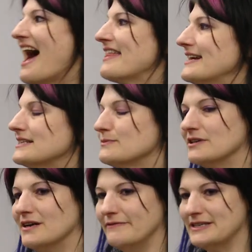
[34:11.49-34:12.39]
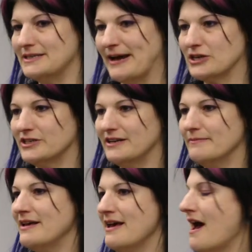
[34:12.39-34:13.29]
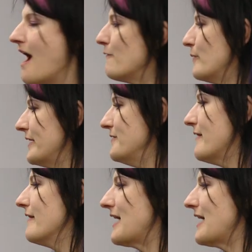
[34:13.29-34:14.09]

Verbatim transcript: I think it's more of a spectrum of where you